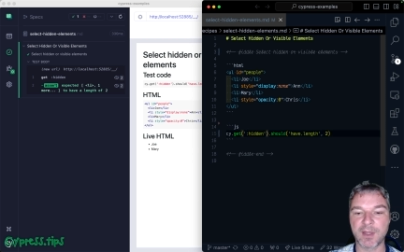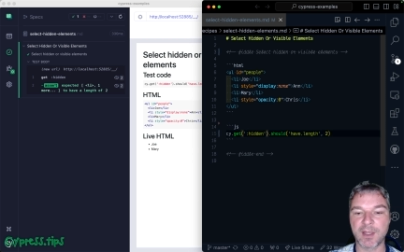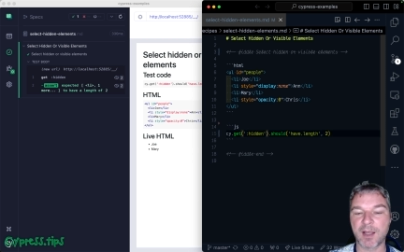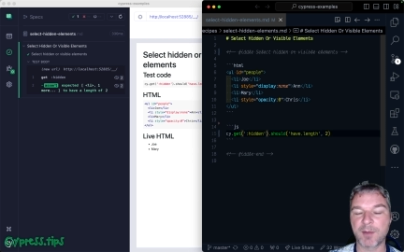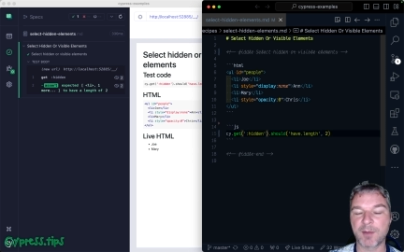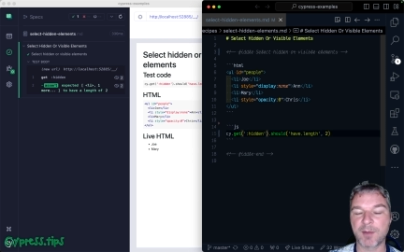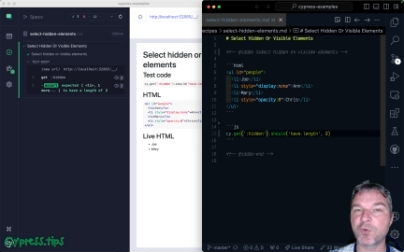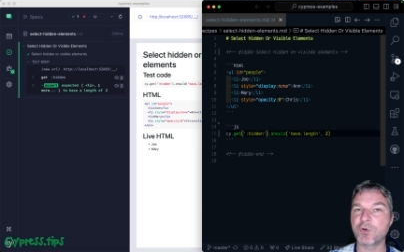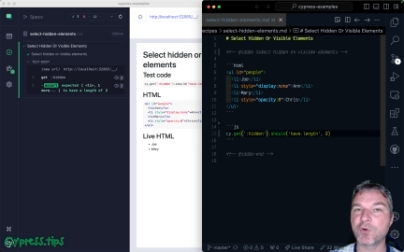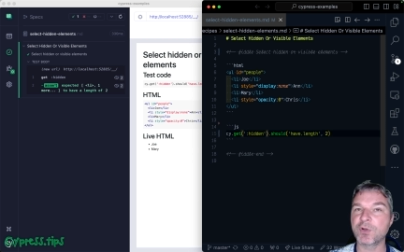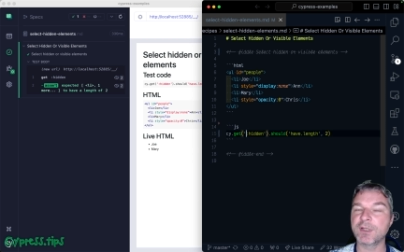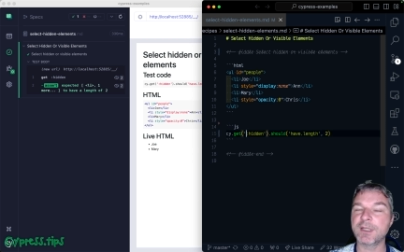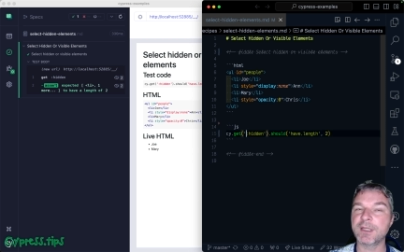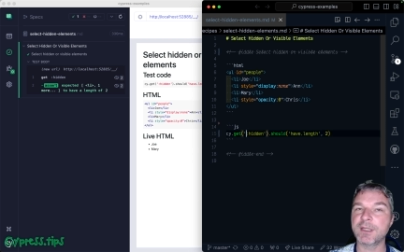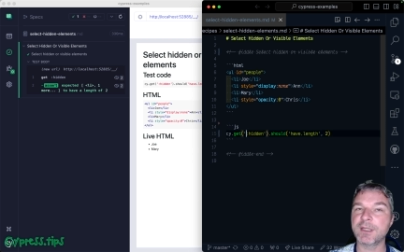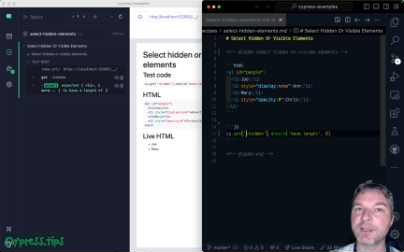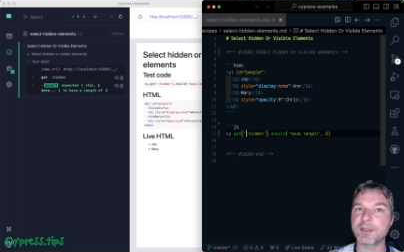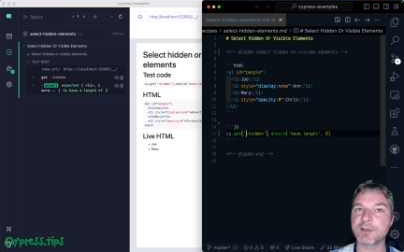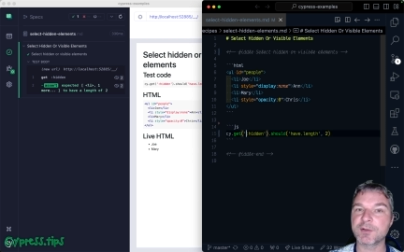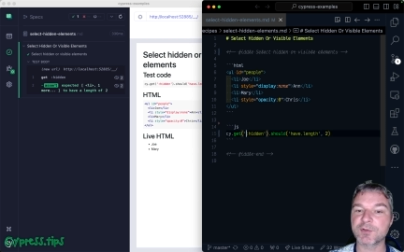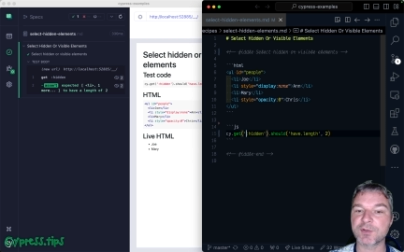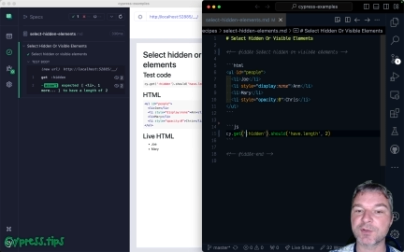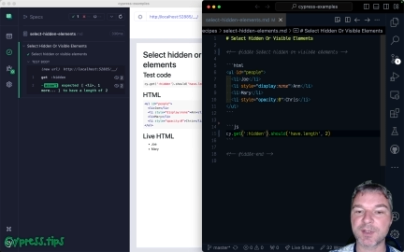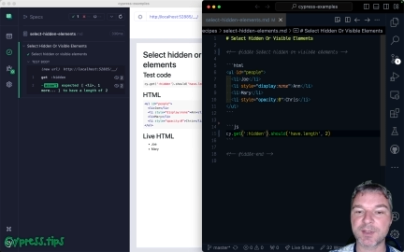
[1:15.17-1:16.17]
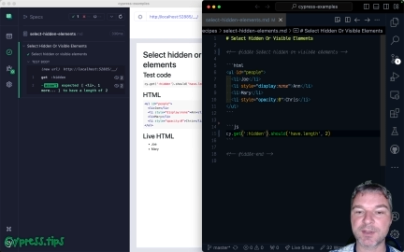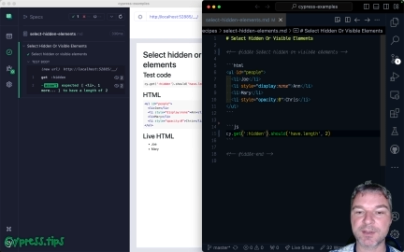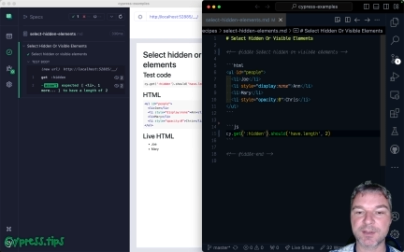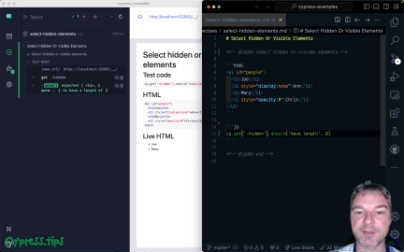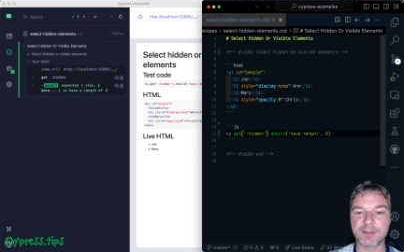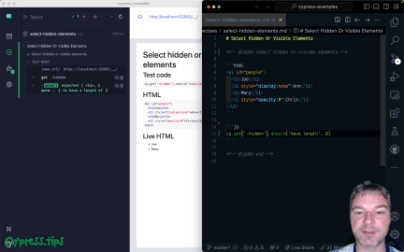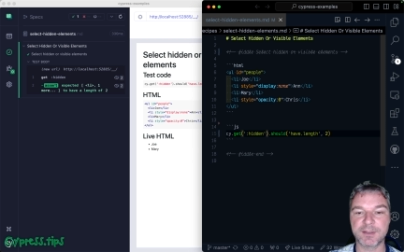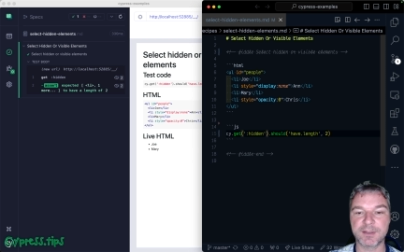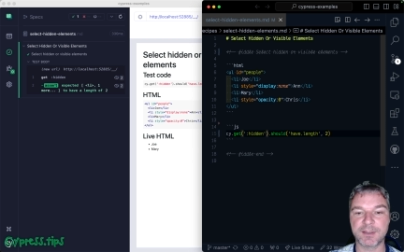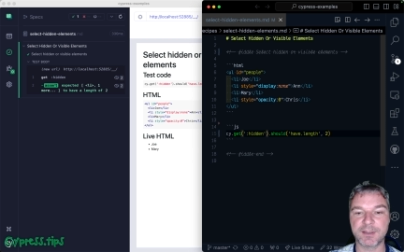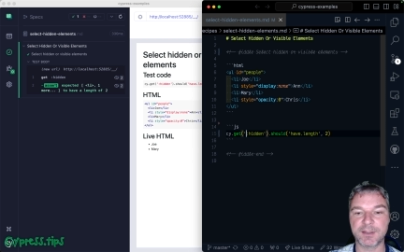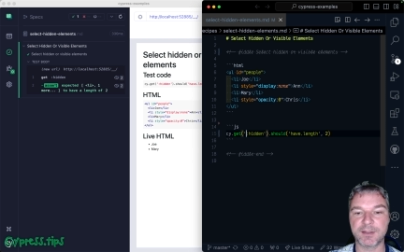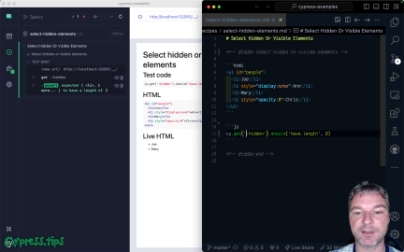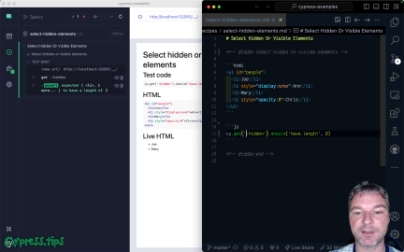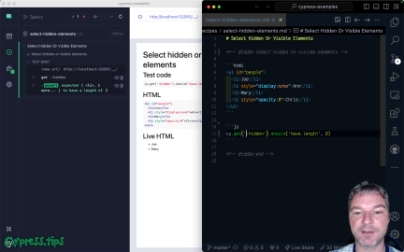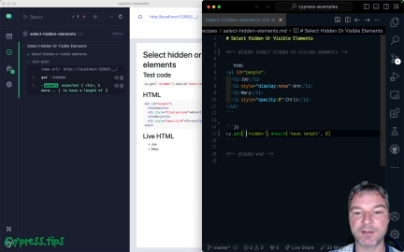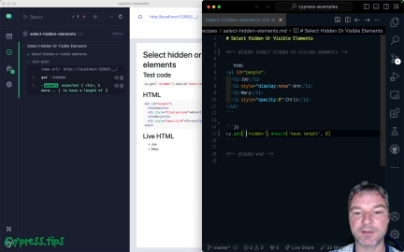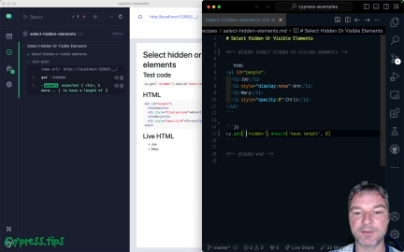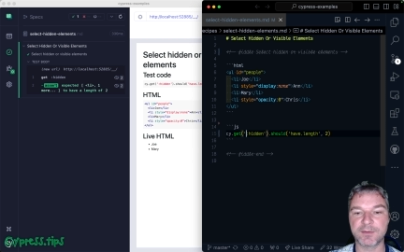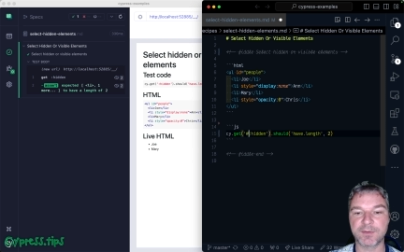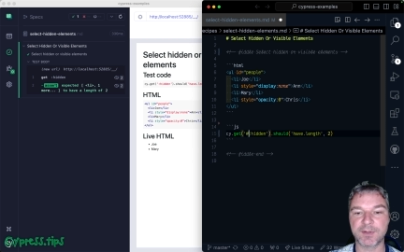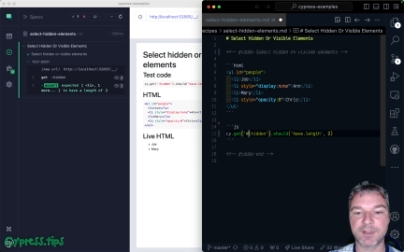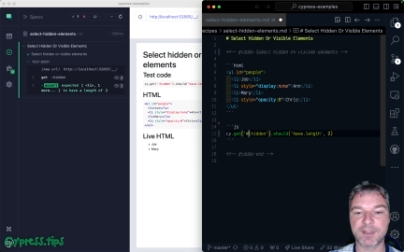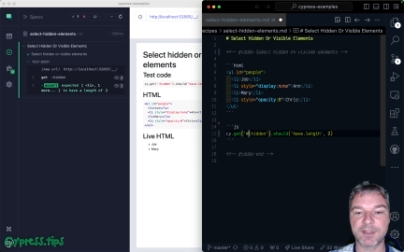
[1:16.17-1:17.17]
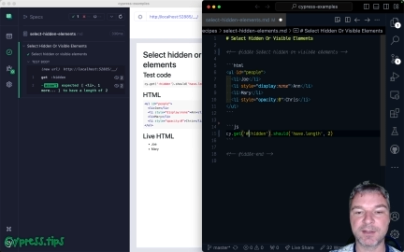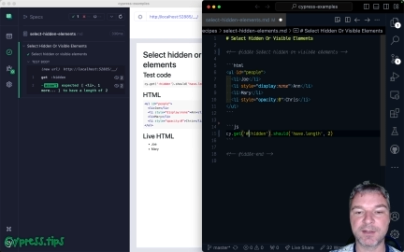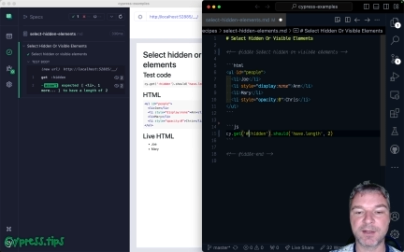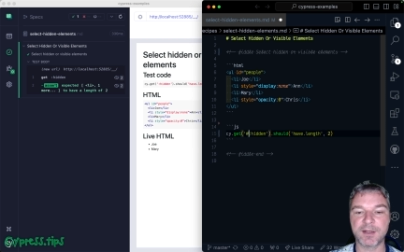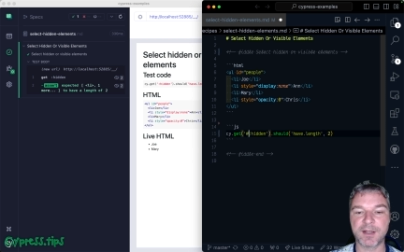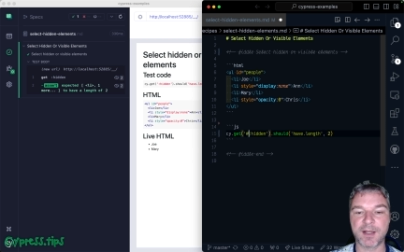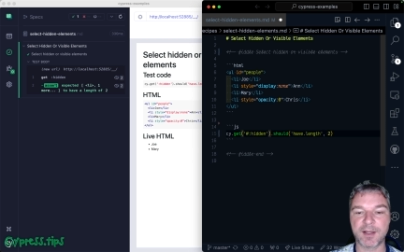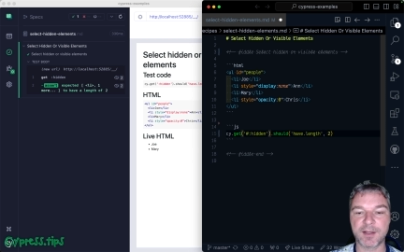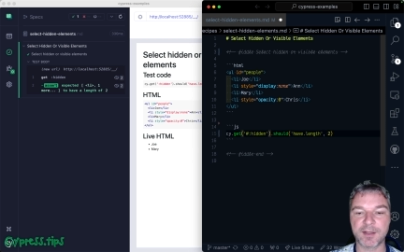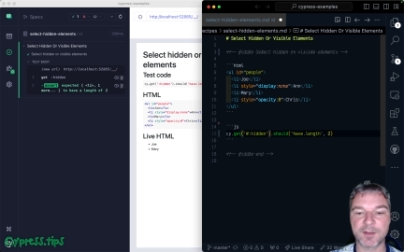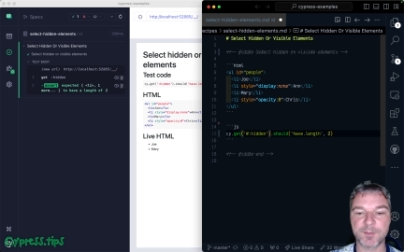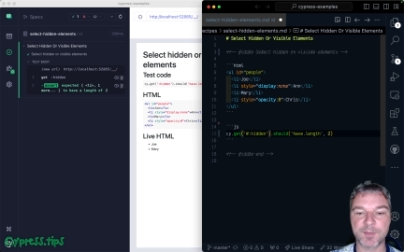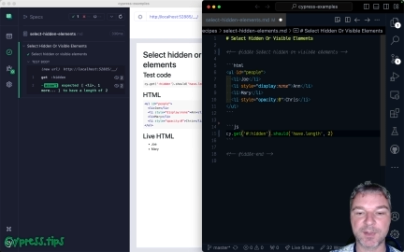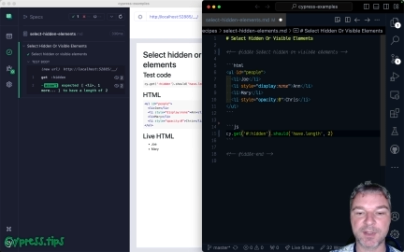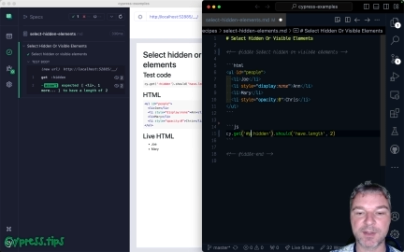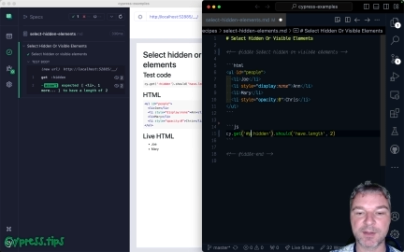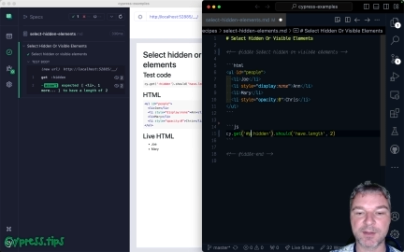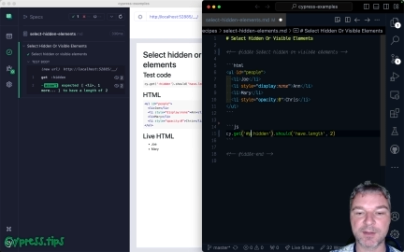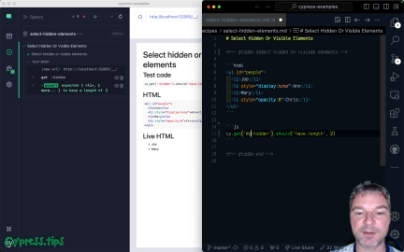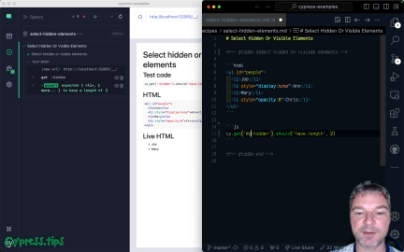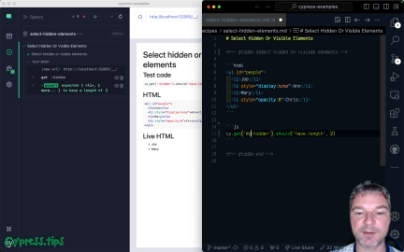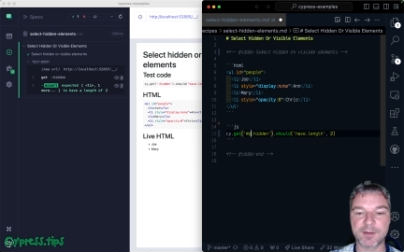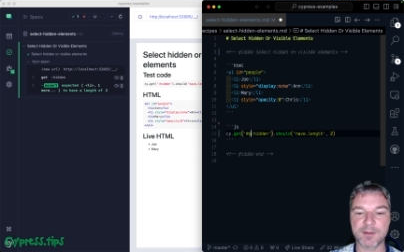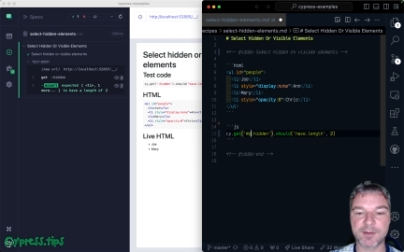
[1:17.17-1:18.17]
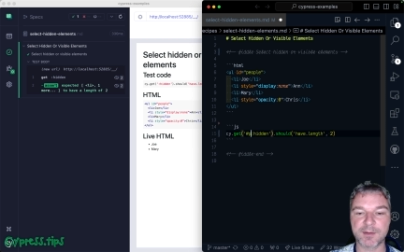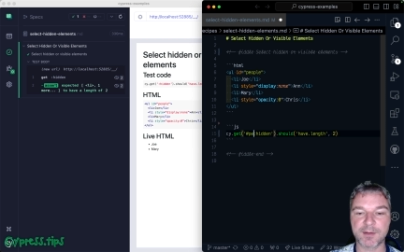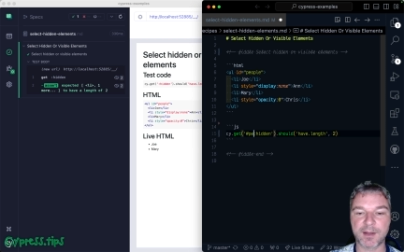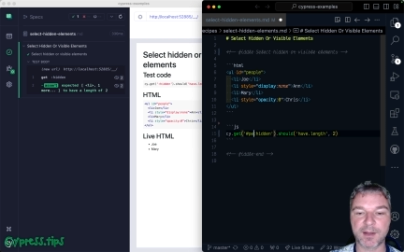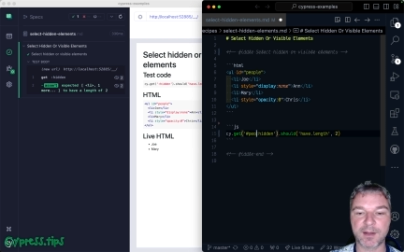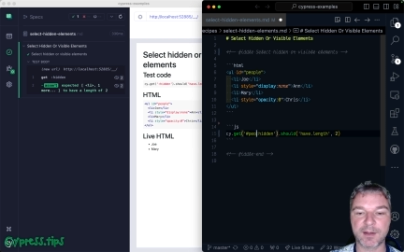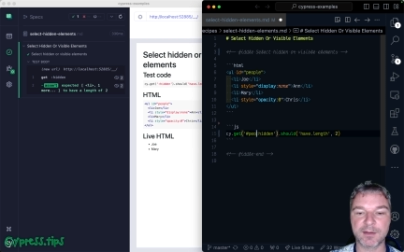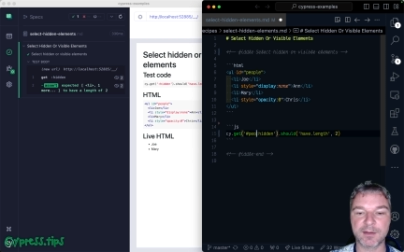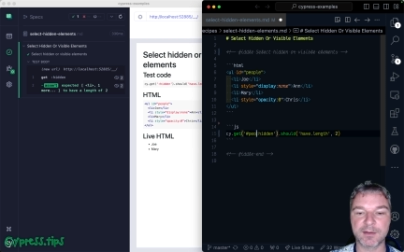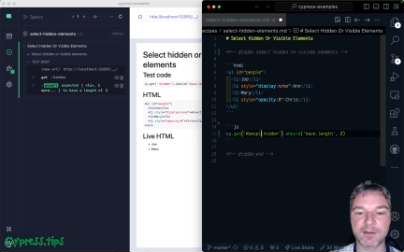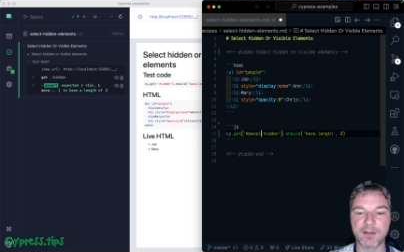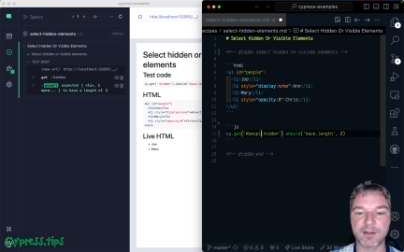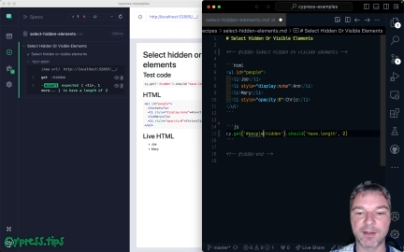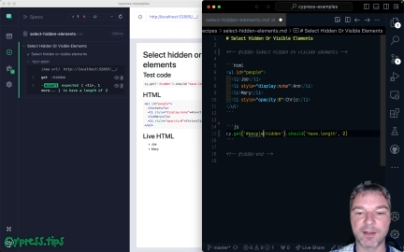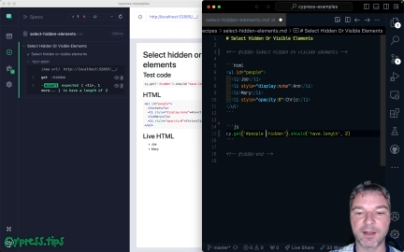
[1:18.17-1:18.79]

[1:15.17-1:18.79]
I'm only interested in the hidden elements inside